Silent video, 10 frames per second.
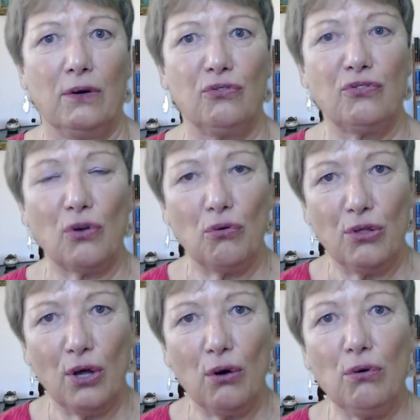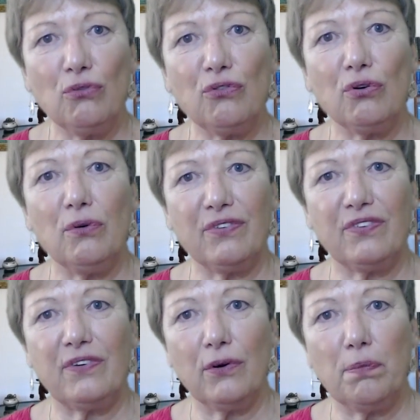So, those who are
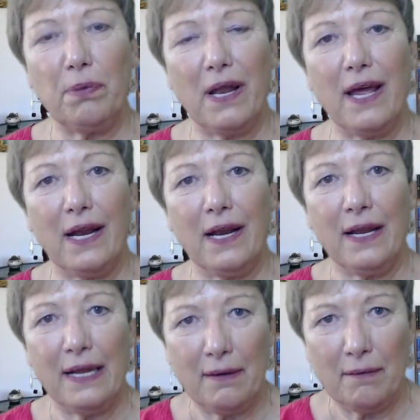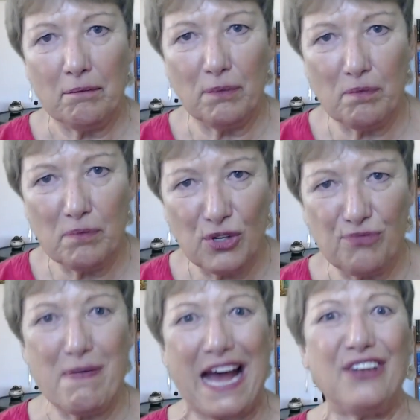still playing
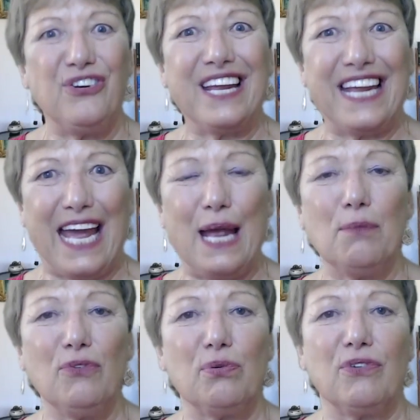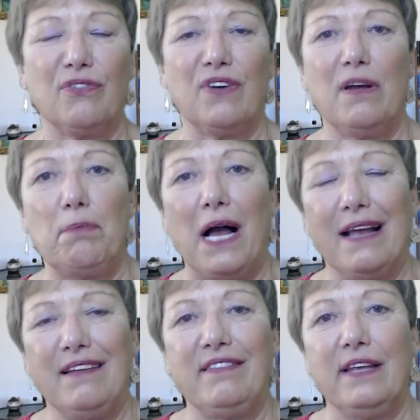magic games, which are very
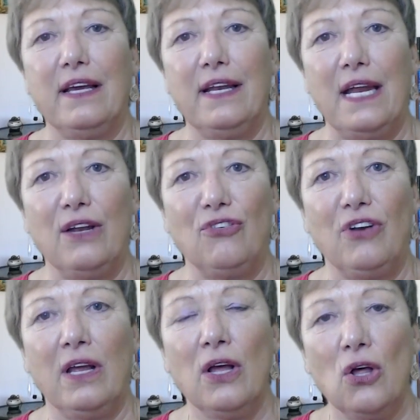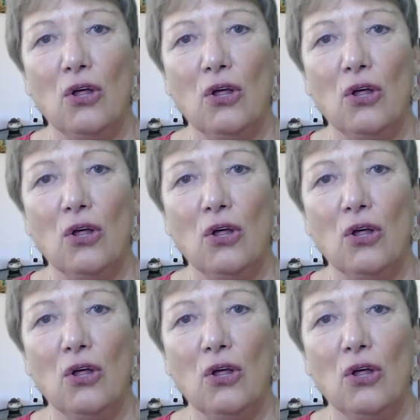Piscean energy,